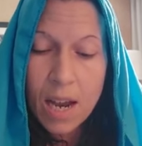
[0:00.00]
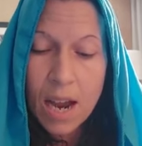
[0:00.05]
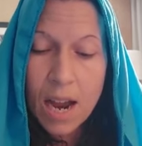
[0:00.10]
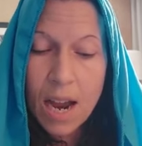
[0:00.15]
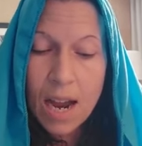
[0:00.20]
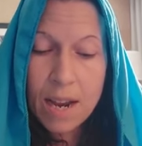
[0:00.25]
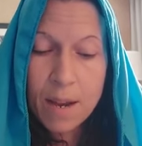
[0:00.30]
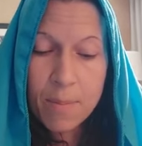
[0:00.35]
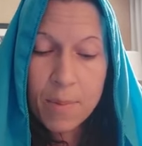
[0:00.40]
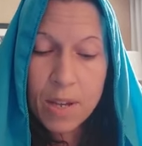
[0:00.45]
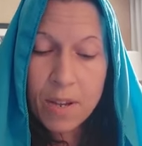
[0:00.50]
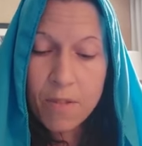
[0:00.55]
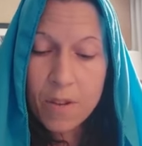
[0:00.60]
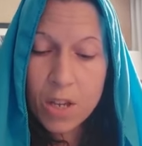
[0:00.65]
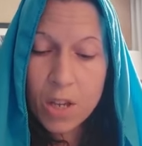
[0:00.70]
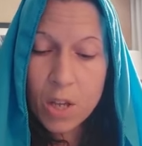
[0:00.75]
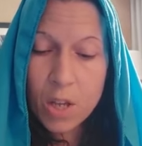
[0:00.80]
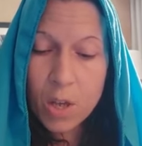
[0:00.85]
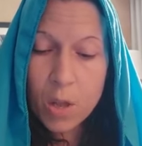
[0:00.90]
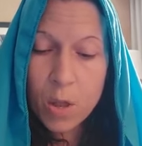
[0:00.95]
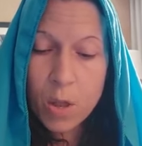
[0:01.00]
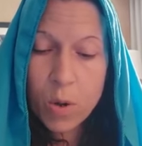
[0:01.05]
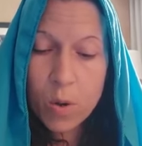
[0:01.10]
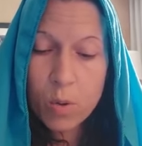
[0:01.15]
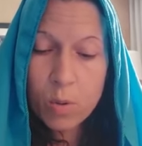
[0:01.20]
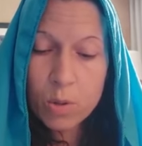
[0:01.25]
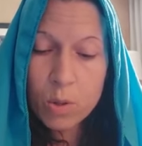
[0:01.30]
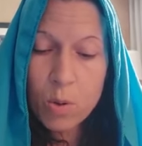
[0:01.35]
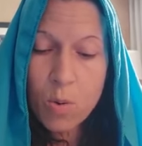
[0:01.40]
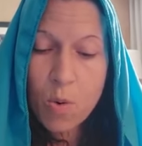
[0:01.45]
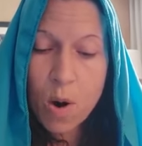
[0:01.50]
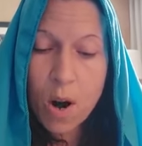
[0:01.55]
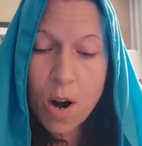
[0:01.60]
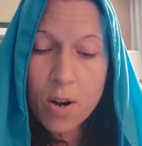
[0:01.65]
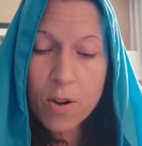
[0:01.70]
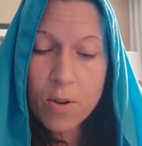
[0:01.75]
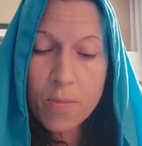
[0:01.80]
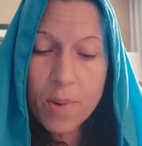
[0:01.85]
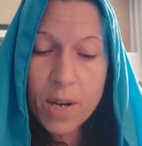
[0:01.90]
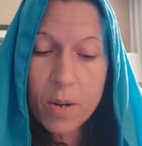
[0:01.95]
I am giving those who
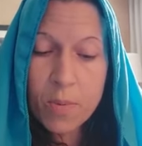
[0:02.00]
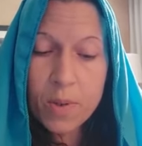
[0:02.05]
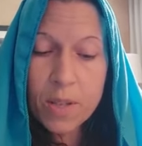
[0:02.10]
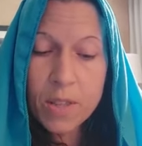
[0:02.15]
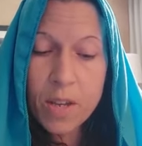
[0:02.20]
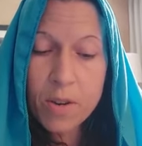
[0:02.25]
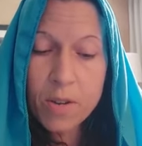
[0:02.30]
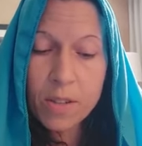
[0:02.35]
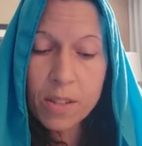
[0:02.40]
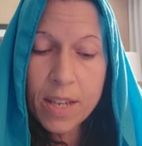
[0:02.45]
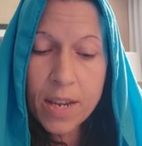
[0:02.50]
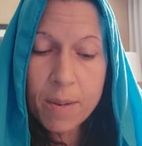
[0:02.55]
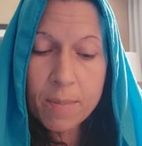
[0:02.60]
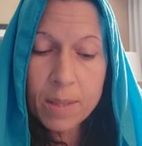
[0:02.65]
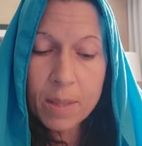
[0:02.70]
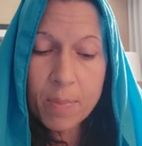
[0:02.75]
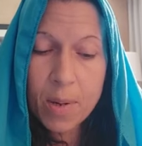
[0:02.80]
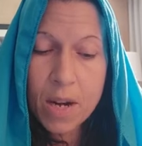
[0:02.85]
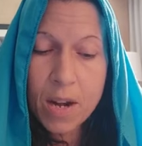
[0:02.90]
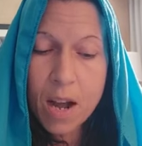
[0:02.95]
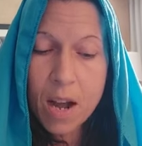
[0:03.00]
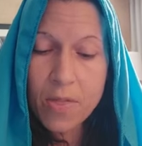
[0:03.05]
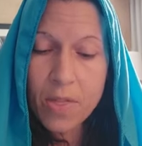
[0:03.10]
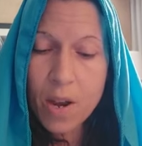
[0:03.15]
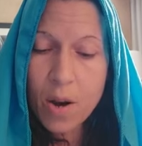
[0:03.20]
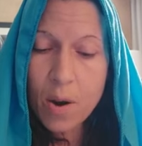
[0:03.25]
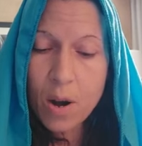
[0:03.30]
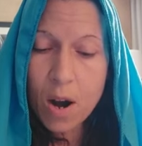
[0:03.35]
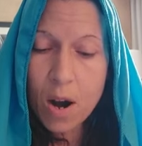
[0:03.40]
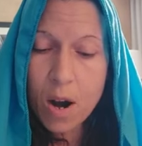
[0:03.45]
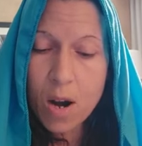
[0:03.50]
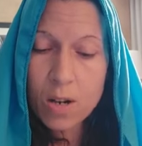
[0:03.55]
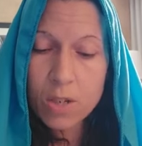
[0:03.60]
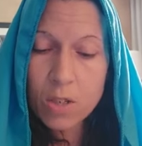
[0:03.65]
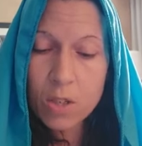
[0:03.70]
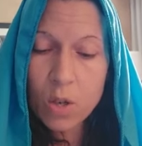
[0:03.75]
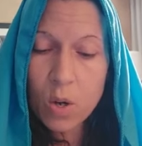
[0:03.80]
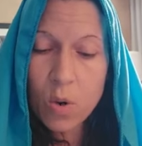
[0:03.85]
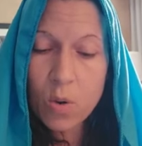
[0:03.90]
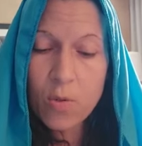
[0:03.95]
honor me with their lips, but not their
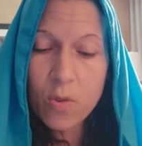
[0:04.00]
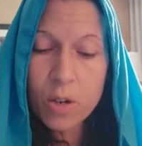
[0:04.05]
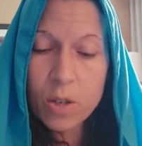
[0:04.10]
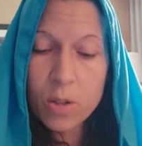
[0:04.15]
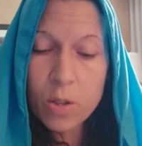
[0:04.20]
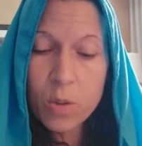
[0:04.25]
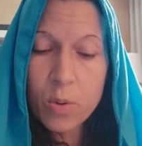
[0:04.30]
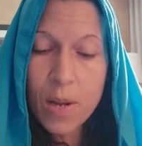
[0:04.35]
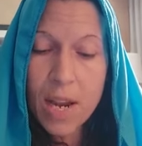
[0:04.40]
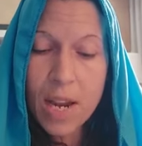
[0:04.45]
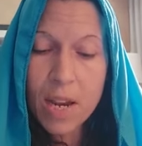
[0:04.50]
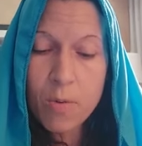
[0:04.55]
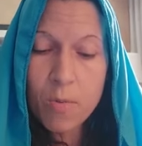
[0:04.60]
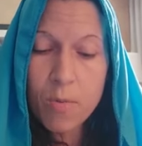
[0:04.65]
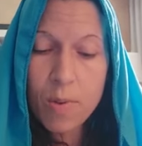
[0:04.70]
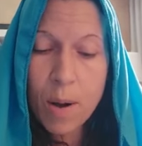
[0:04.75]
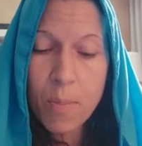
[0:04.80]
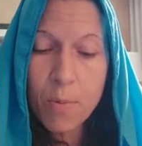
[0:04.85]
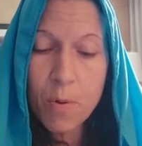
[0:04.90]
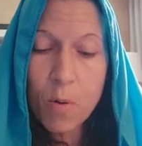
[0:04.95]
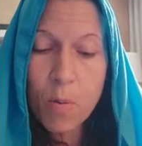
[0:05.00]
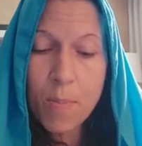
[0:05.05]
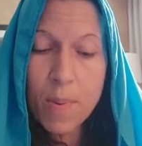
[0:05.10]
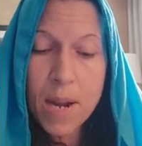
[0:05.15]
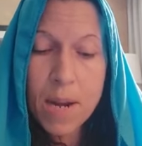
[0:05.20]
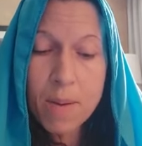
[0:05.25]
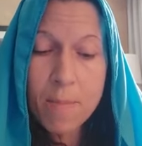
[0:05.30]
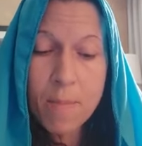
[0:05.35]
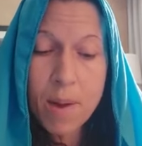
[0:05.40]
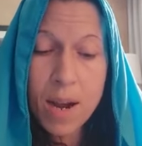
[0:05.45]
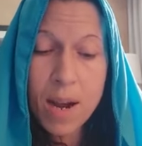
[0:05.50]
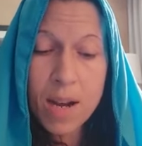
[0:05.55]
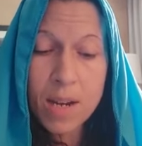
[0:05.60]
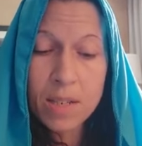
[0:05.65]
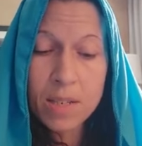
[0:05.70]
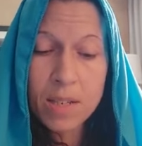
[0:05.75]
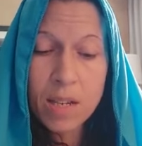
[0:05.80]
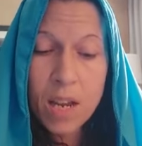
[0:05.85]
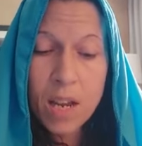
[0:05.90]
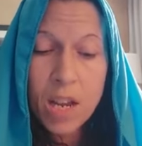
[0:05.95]
hearts, over to a reprobate
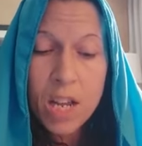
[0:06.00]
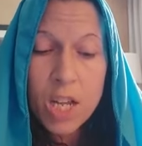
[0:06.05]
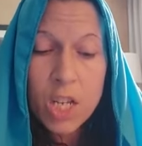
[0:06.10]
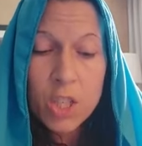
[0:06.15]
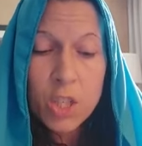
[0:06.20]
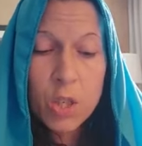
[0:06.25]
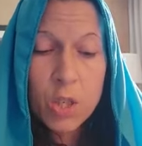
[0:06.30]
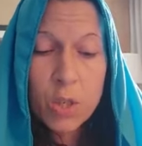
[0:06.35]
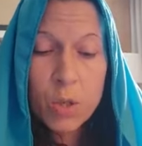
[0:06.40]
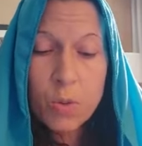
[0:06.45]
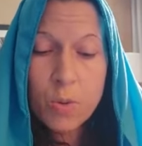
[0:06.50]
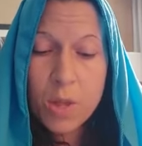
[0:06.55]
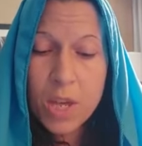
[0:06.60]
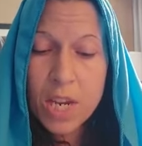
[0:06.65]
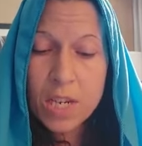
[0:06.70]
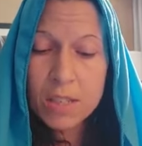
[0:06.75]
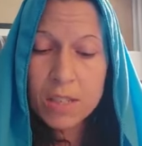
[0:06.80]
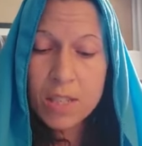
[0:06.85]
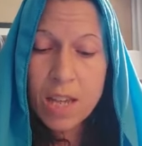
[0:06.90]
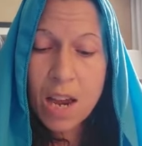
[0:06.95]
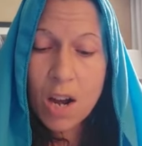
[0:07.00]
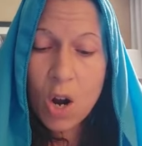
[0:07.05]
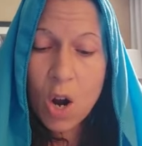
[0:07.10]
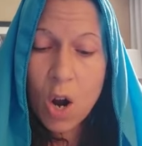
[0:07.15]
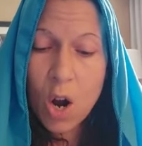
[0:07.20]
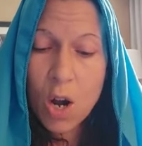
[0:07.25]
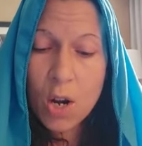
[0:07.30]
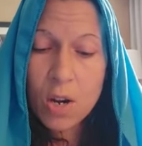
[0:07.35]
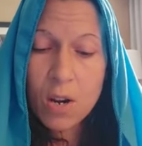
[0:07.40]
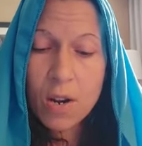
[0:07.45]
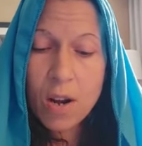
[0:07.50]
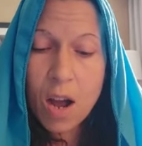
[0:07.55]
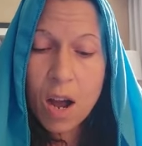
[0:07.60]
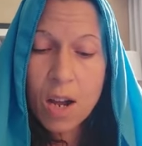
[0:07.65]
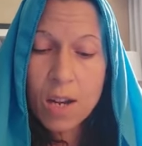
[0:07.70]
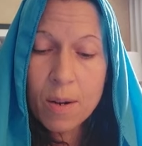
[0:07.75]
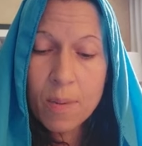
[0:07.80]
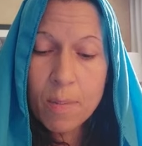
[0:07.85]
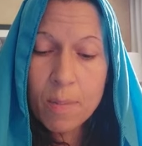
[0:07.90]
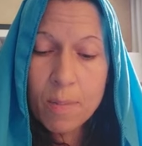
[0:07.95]
mind to do things that ought
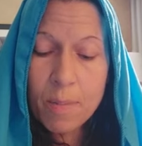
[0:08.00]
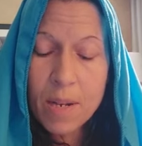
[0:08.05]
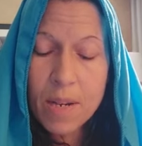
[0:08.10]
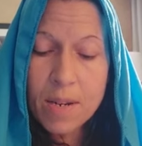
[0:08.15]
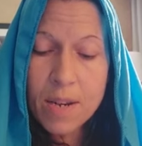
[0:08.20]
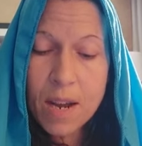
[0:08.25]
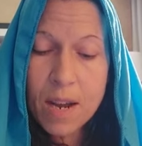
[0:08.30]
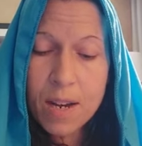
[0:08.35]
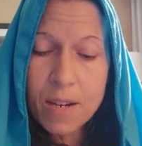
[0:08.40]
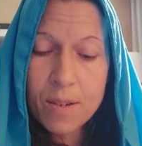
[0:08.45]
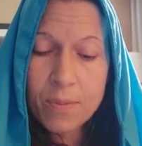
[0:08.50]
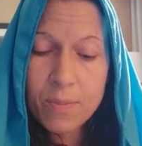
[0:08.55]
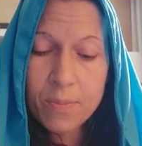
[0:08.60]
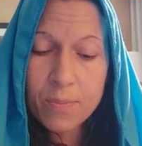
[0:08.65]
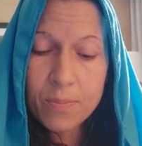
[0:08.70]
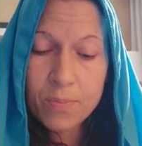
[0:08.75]
not be done.